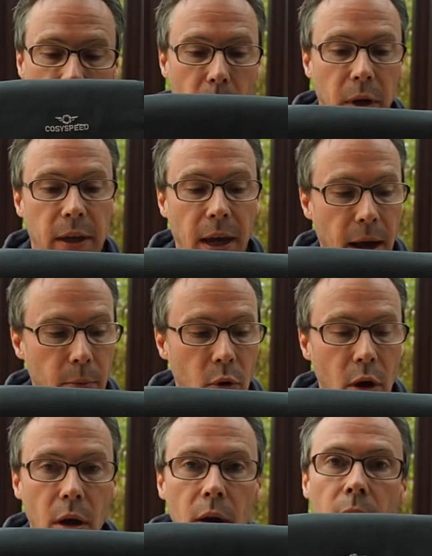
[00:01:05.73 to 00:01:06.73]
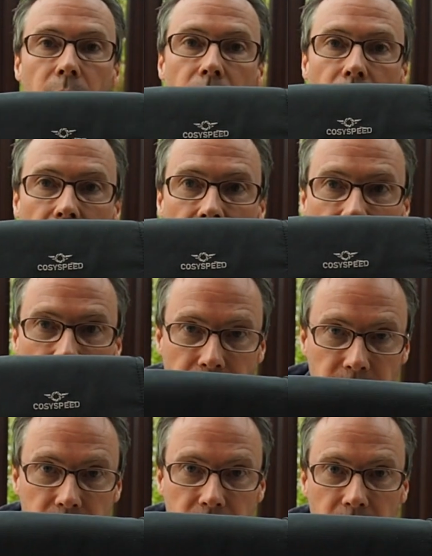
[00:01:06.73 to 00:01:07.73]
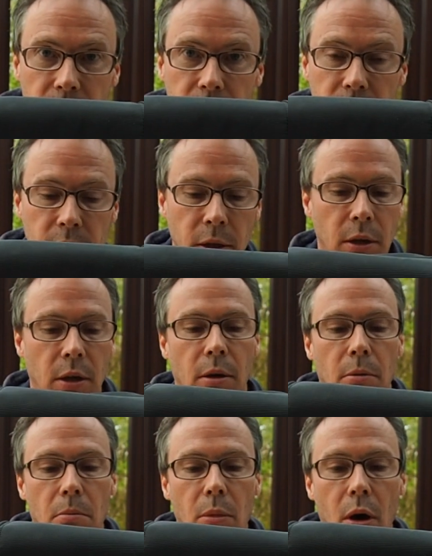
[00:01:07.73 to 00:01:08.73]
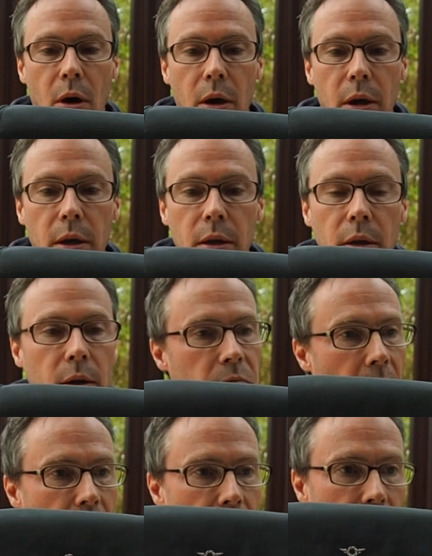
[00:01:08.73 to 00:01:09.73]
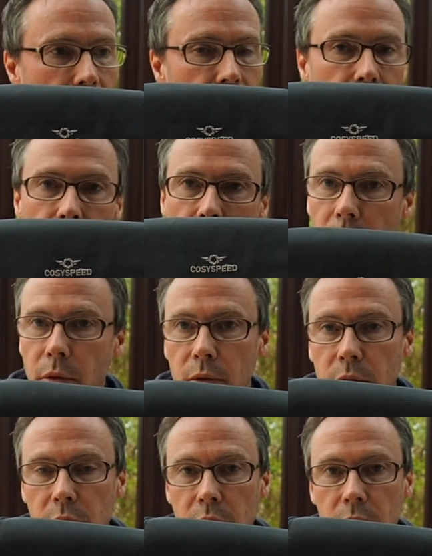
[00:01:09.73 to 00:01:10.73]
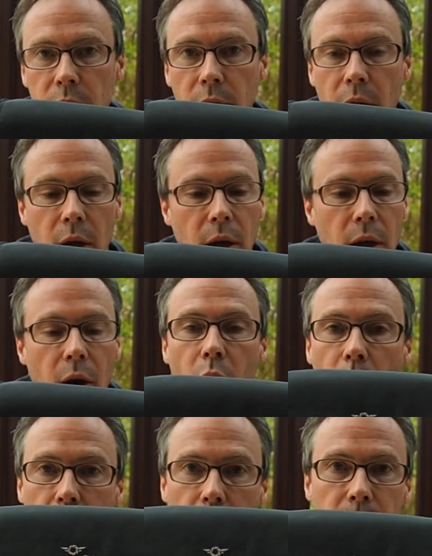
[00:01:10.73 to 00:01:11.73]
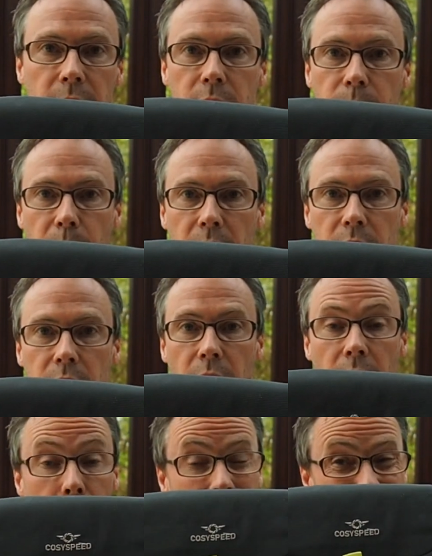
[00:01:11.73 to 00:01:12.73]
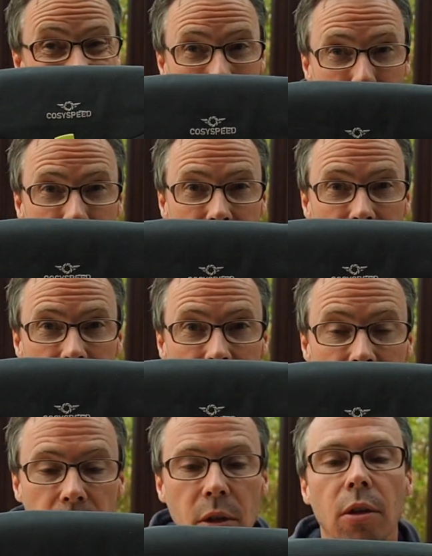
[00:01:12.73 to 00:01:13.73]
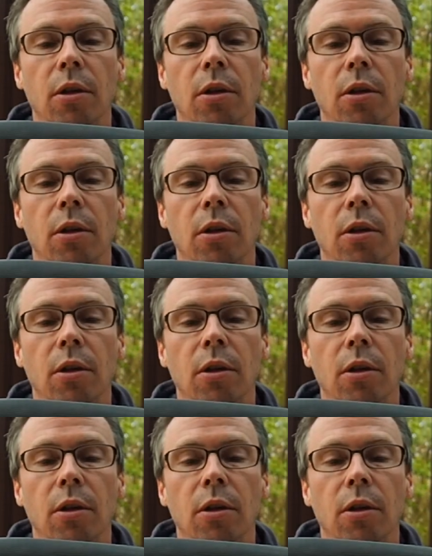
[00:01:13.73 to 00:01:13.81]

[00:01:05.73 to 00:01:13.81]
My camera, my lenses, my remote, all the bits and pieces I need, my filters,